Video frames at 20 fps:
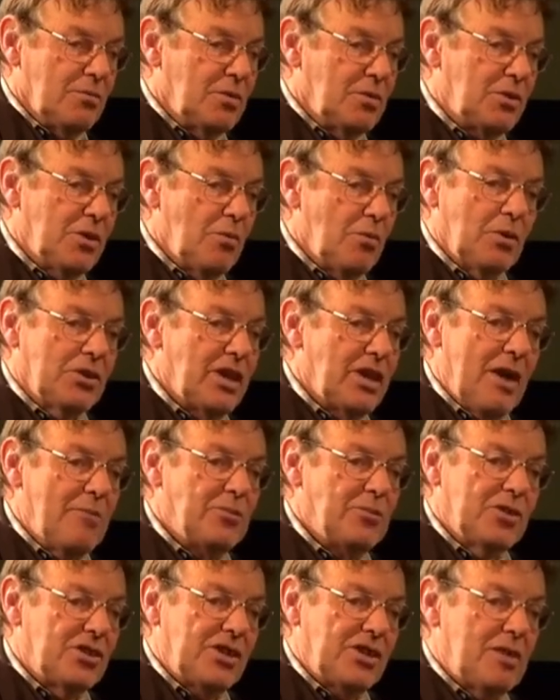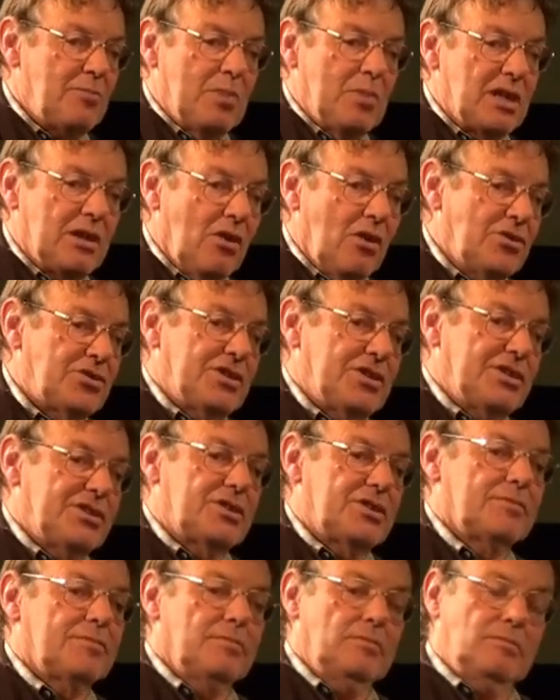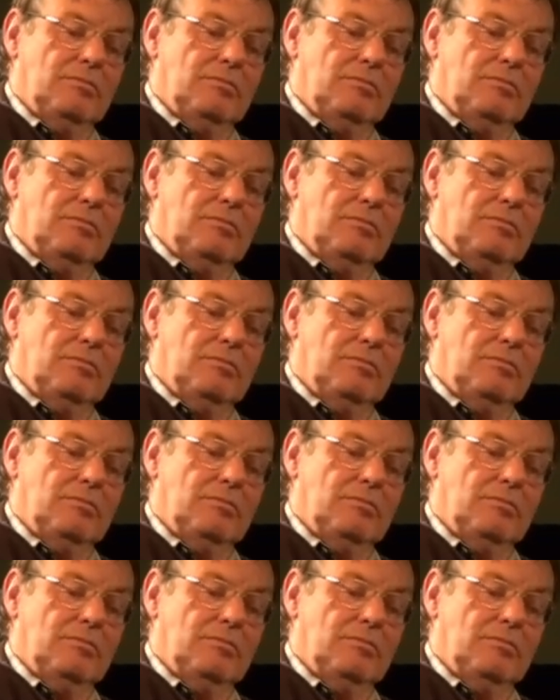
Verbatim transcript: You don't want them to take big losses.